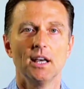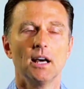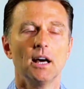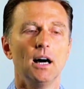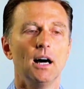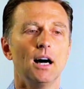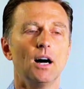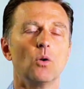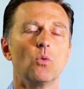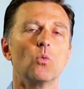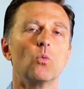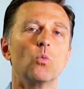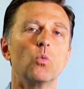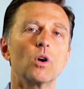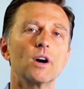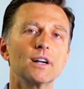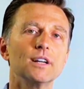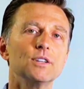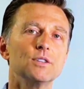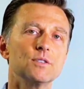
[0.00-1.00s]
Uh,
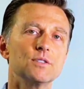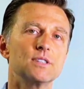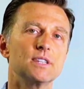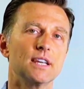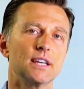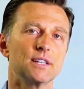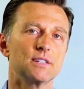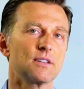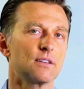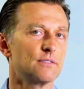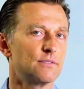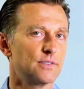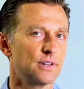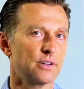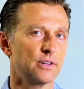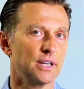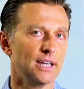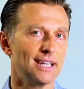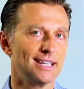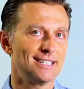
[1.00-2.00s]
we're going to do things
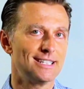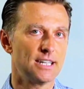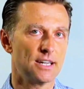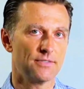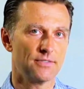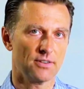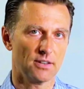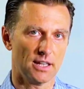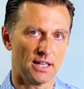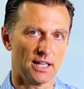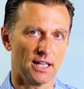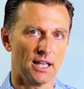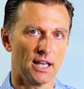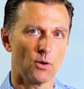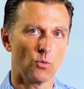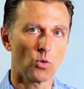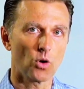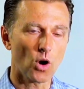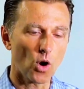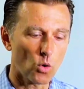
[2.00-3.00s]
very differently.
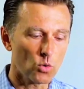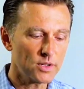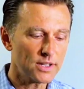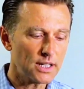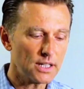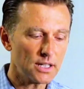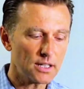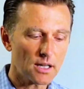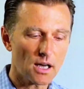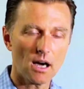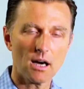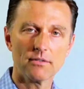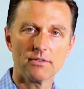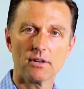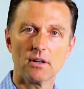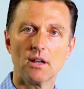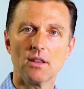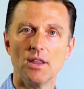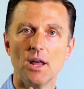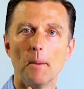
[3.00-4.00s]
We're only going to
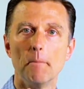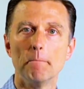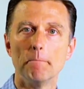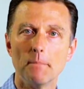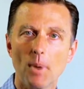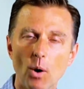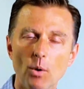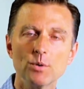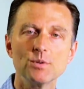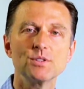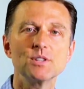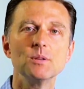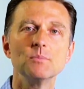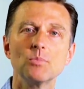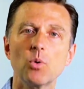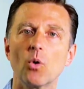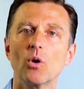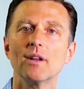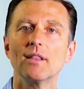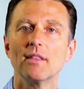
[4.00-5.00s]
cover the most
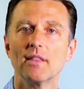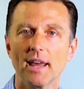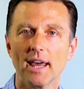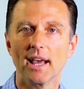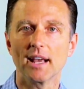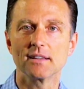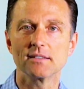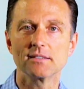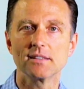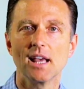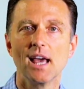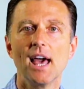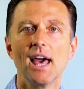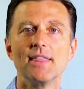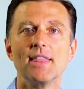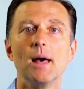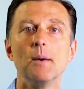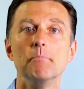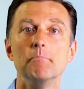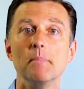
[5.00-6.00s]
important things
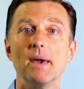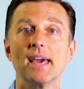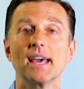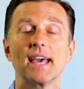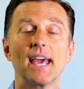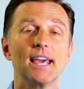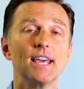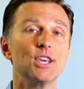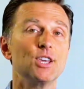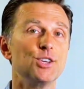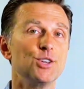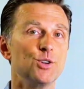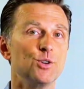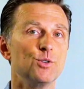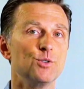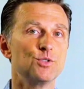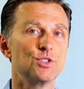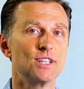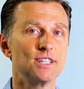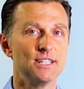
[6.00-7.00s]
that make a
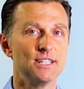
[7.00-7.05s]
huge